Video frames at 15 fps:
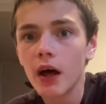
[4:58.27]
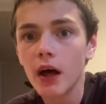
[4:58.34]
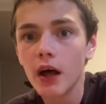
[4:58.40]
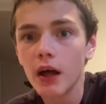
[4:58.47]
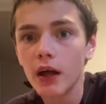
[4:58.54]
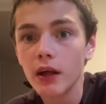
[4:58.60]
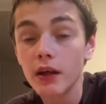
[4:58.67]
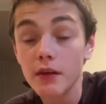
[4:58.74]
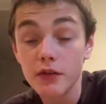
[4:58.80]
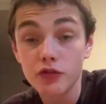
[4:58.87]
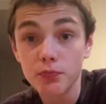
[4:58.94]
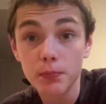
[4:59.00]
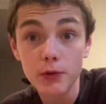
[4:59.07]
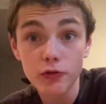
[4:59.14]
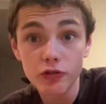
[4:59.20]
uh,
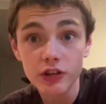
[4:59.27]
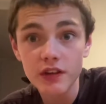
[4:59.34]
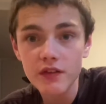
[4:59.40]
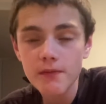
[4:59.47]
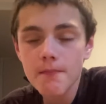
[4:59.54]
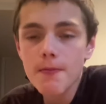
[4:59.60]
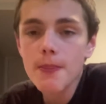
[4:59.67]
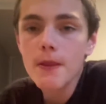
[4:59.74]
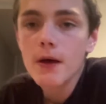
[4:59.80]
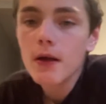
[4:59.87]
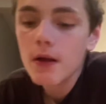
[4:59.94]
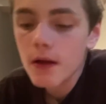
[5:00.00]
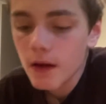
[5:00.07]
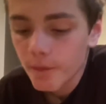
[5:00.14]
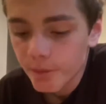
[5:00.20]
blue cheese.
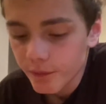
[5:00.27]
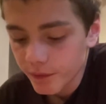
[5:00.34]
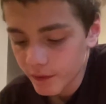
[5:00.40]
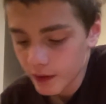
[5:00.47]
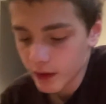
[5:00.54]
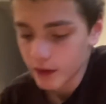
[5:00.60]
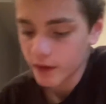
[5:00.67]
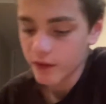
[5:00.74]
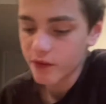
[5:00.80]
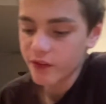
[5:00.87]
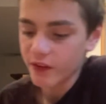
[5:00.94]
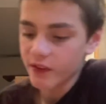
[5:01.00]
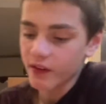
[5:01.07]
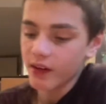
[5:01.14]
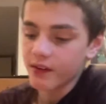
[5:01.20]

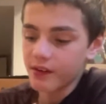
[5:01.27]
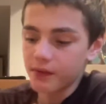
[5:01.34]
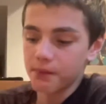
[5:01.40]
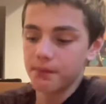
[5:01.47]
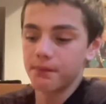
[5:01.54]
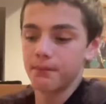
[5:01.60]
Six out of ten.